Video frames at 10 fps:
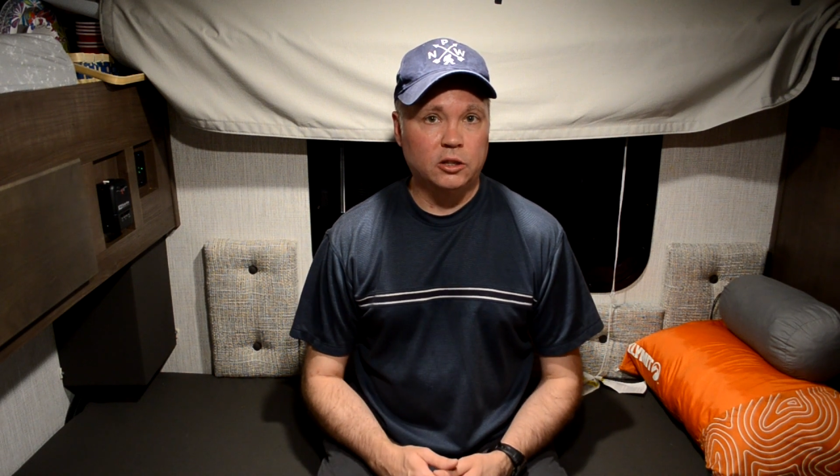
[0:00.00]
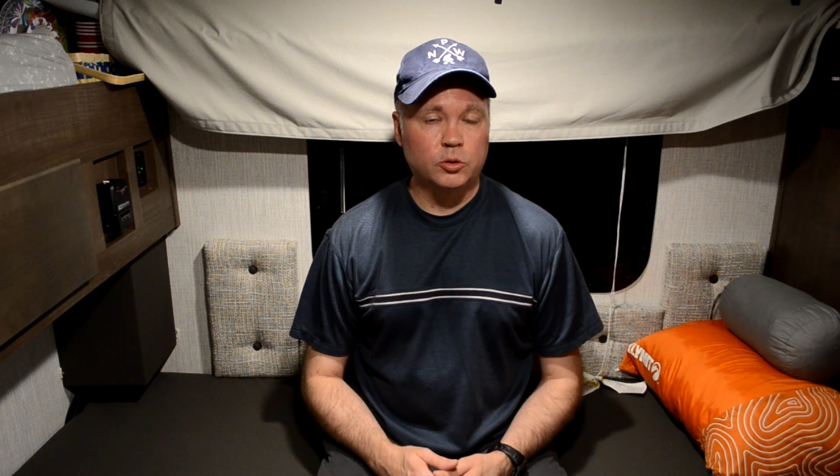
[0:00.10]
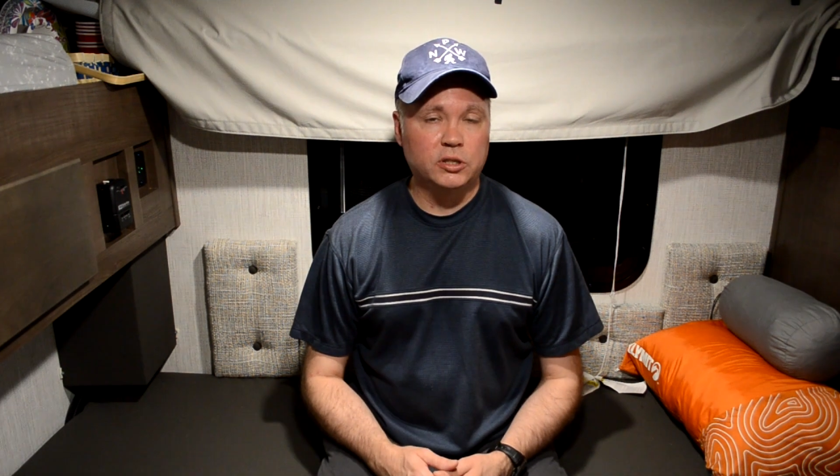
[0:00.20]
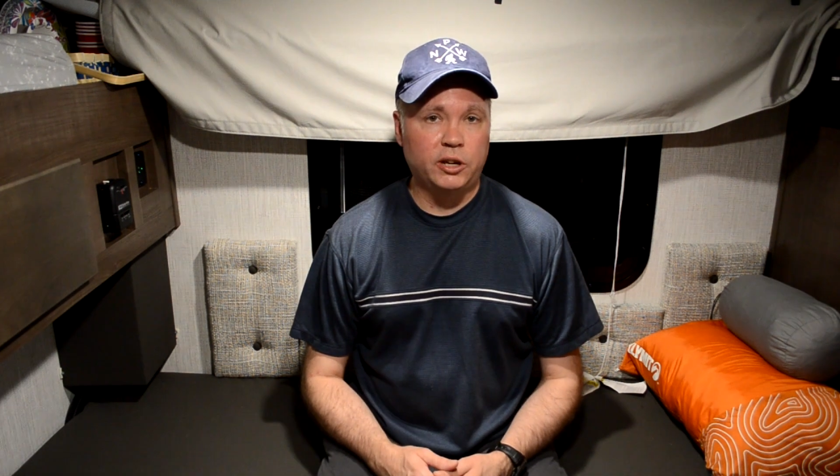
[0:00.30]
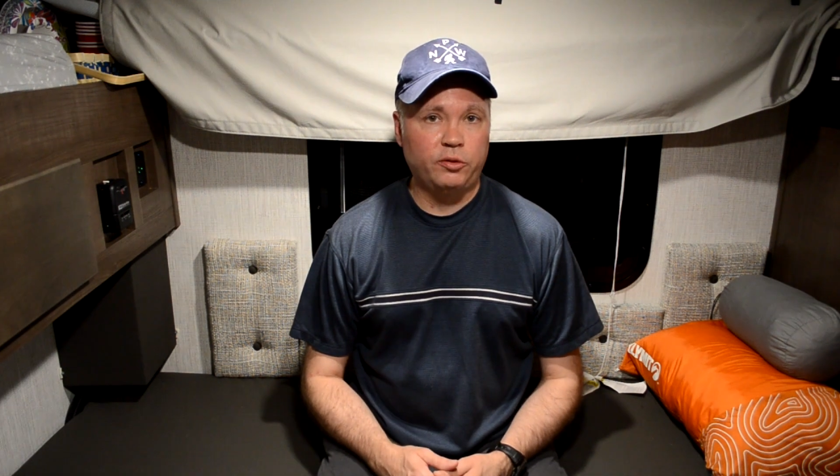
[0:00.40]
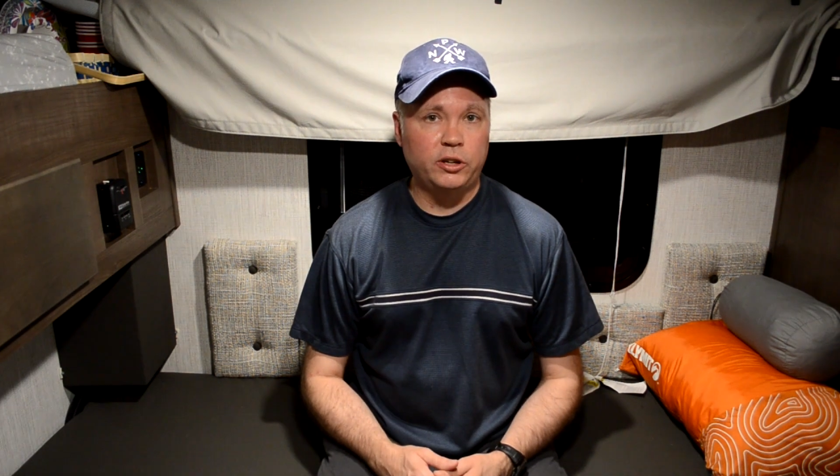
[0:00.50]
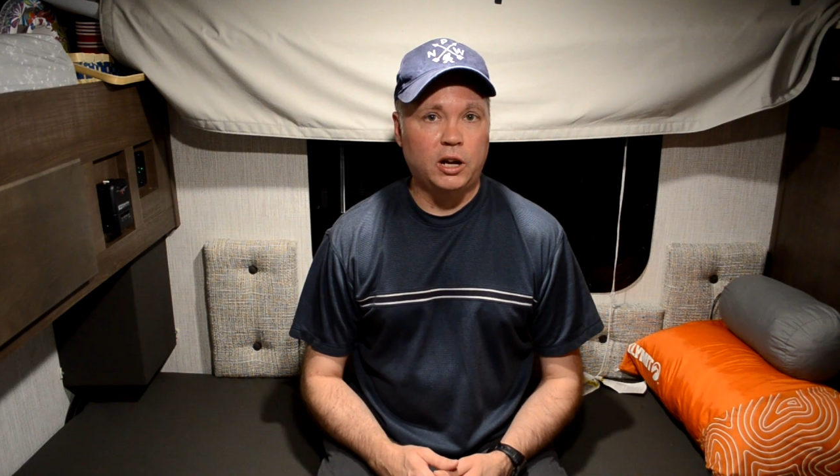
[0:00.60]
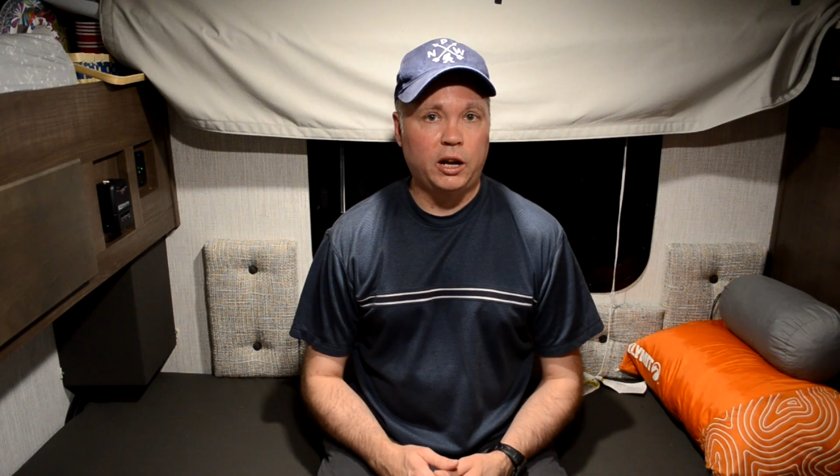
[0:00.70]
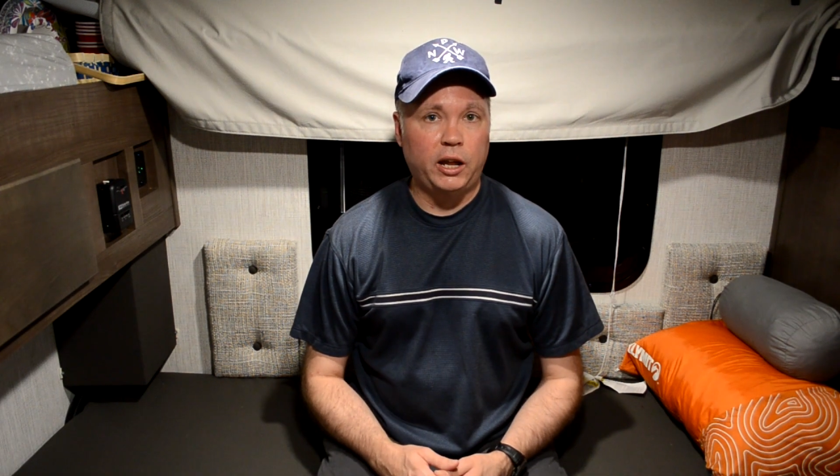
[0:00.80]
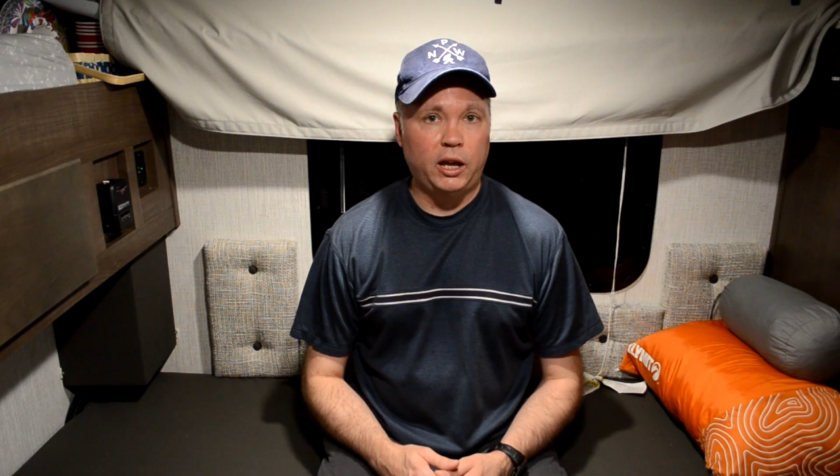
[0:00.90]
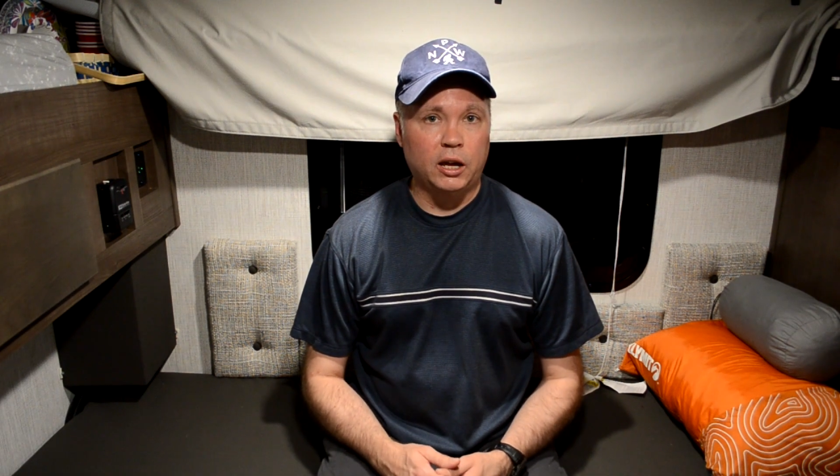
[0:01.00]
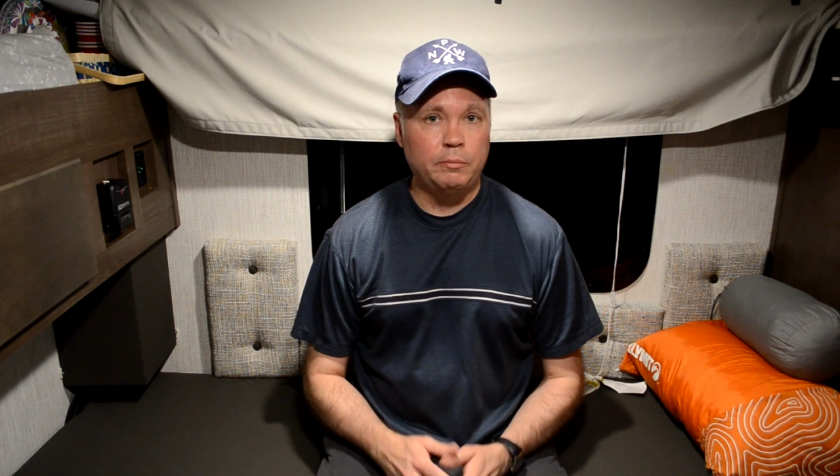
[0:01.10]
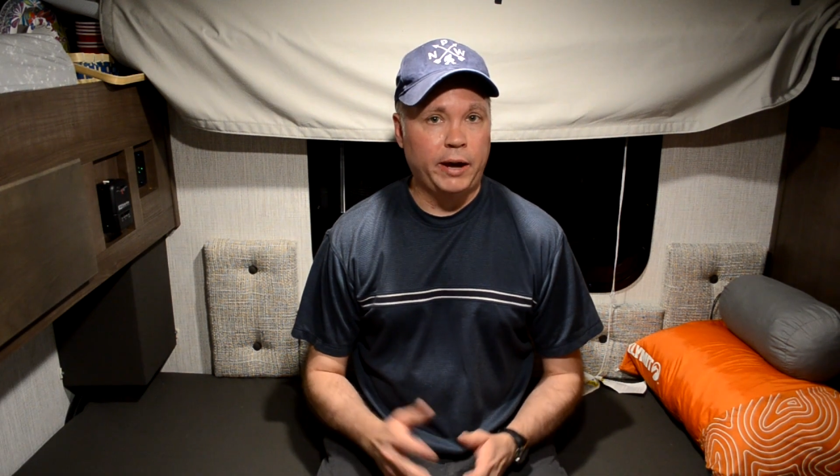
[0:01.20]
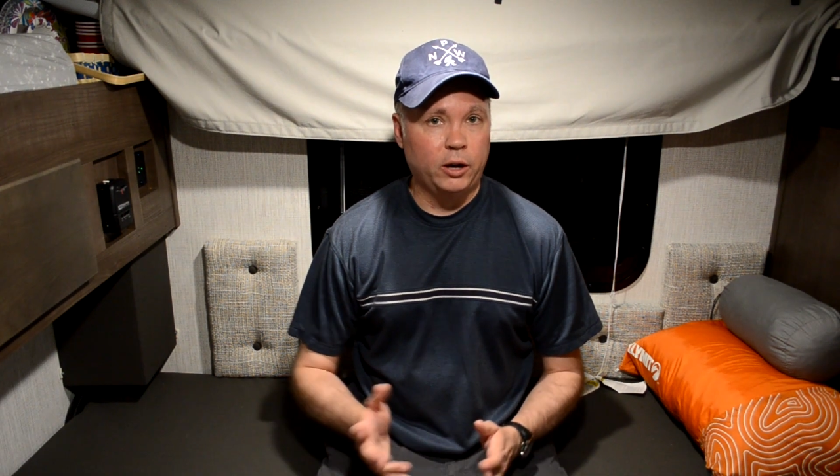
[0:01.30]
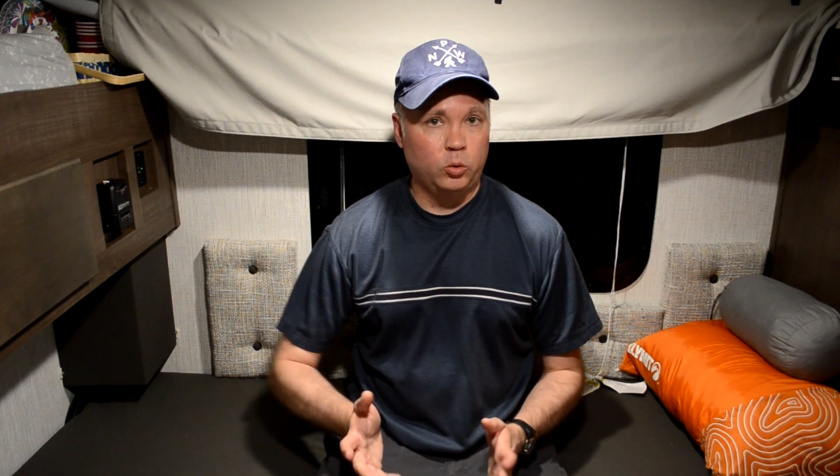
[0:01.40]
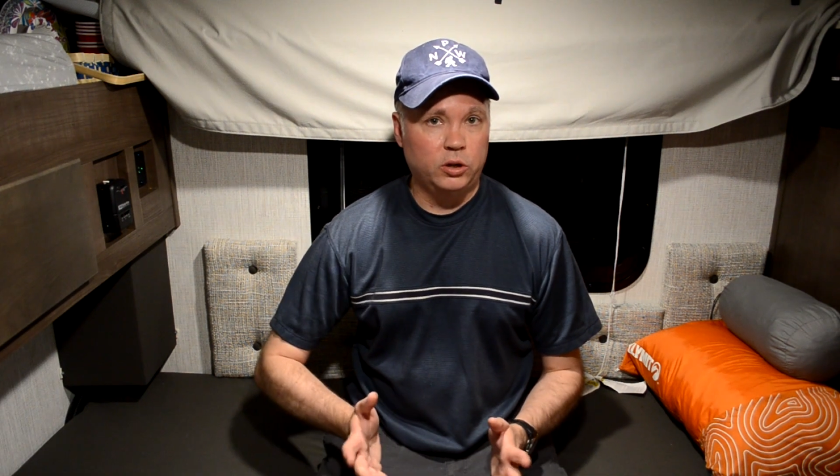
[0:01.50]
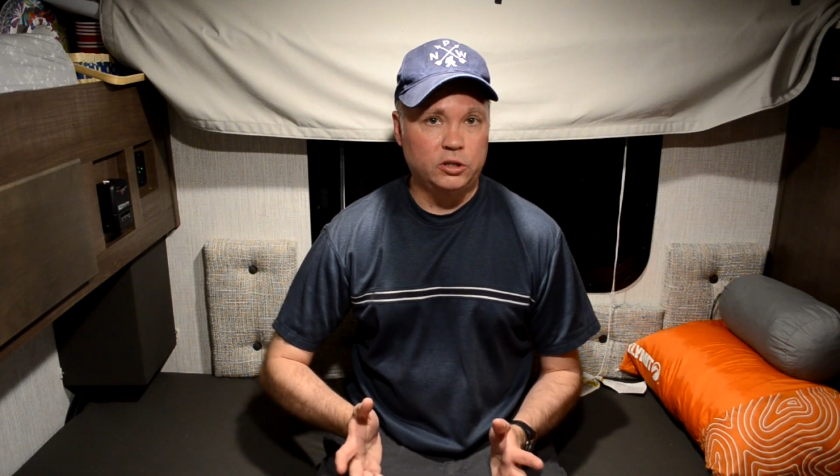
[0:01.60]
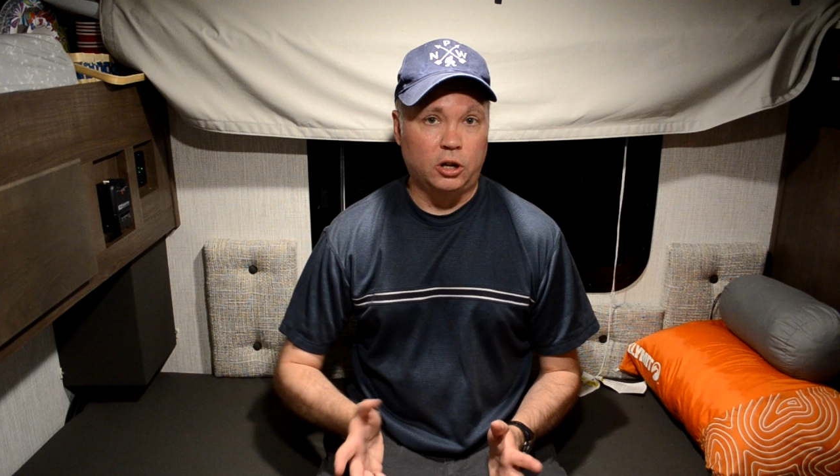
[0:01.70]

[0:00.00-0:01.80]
This was definitely not a backwoods